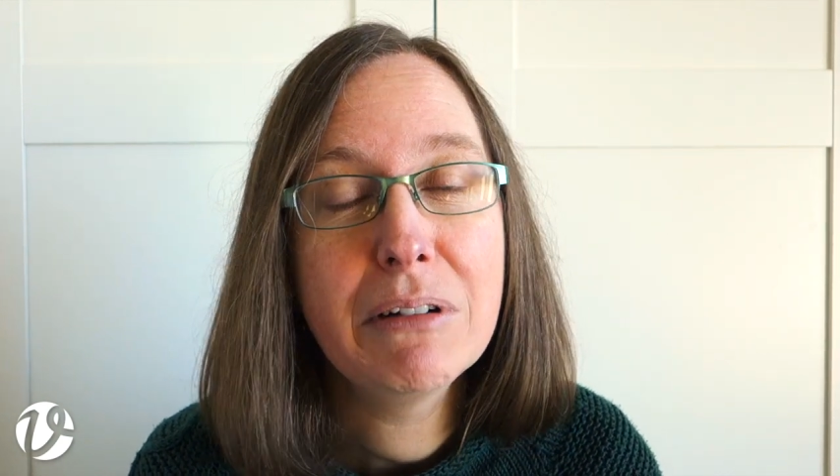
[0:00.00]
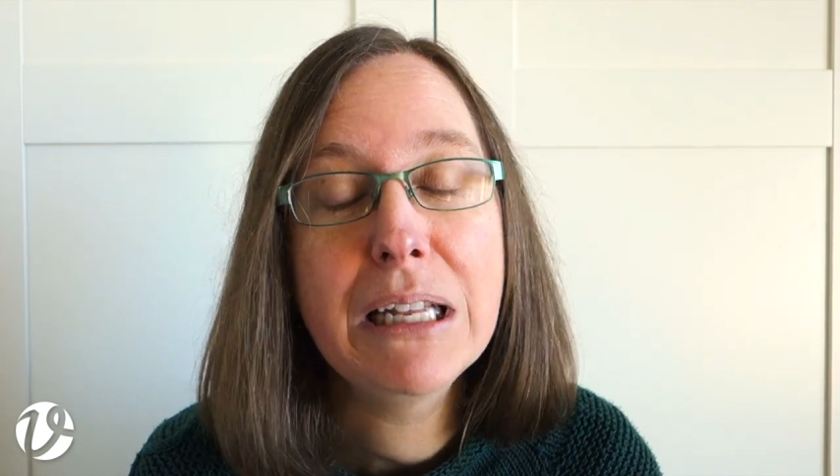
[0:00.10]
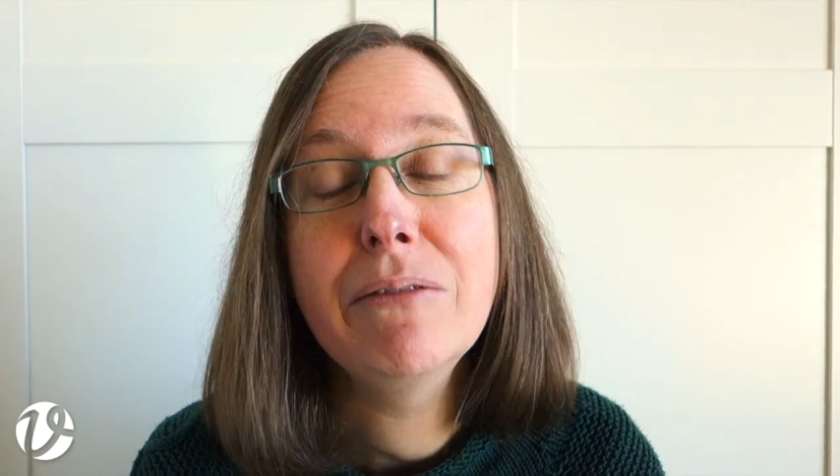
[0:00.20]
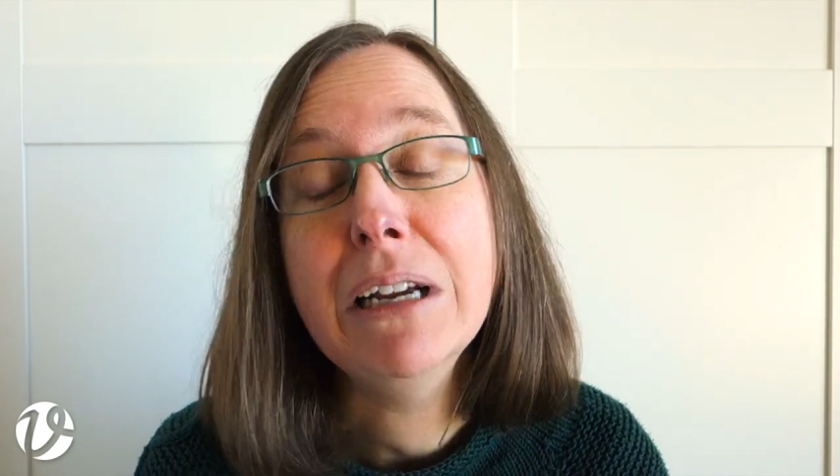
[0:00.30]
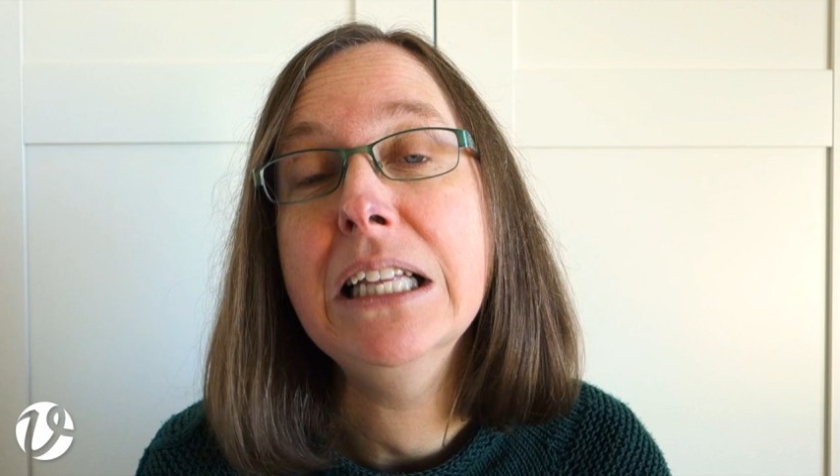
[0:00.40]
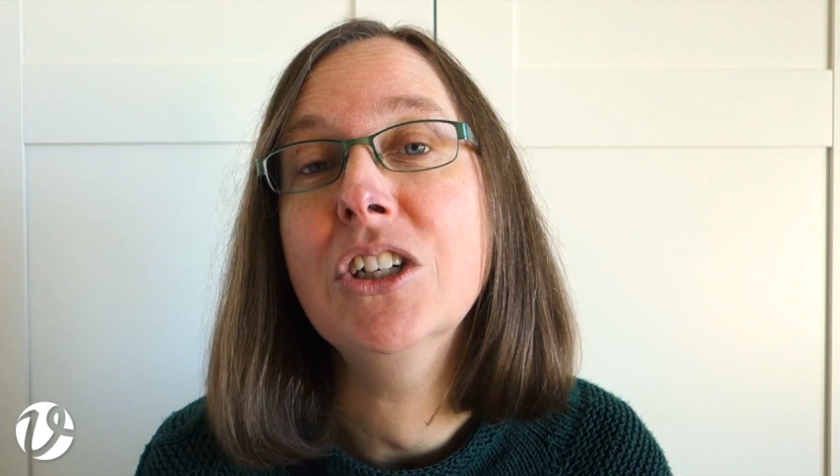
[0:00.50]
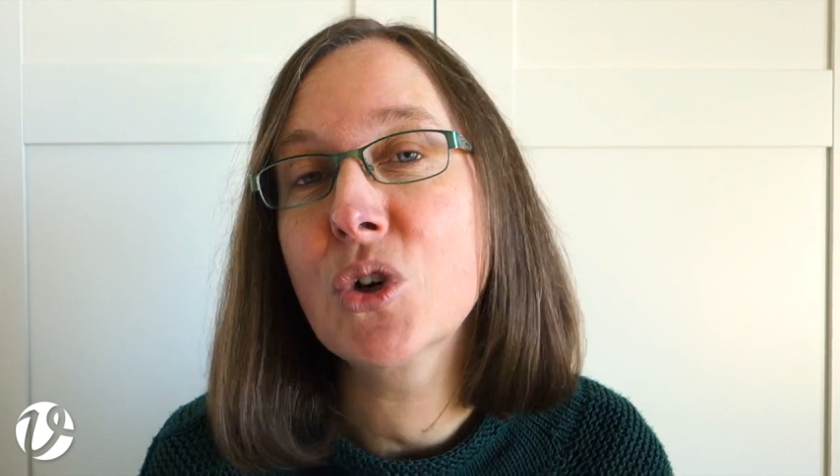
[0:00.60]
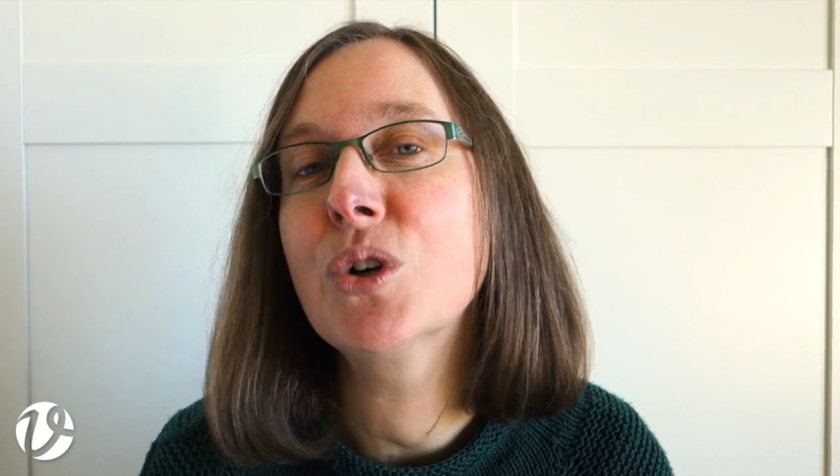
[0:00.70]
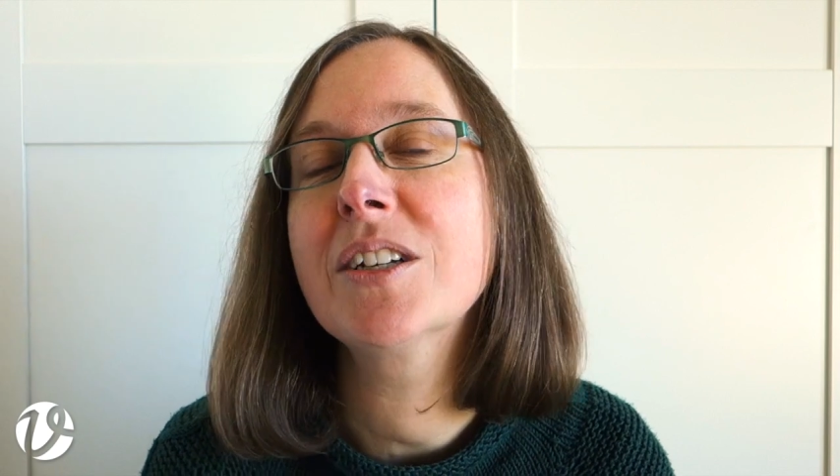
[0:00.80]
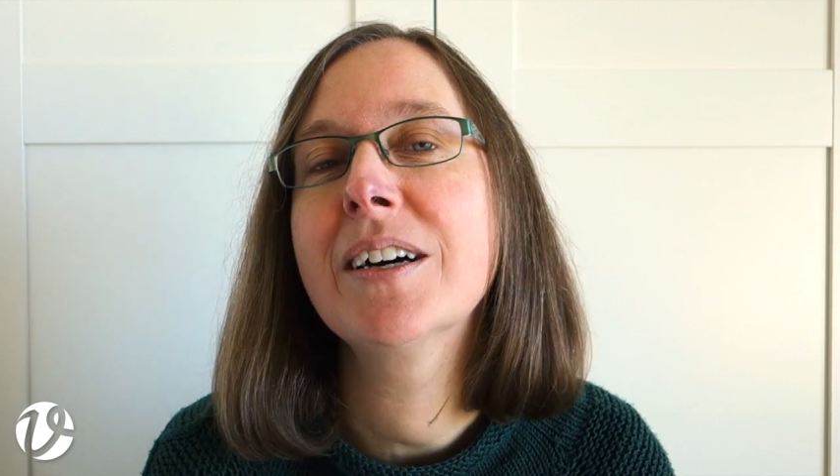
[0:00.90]
really, really
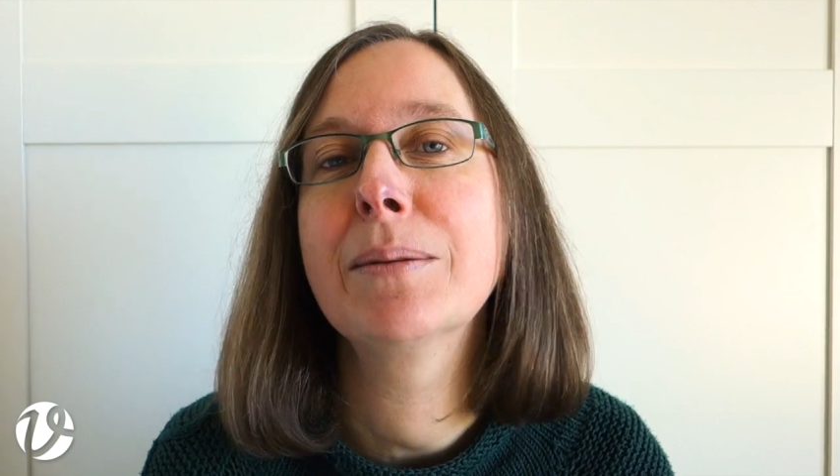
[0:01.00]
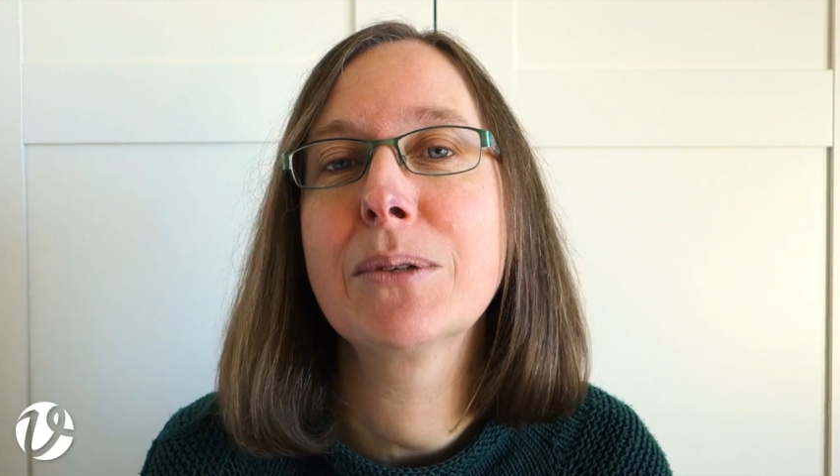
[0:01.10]
short time.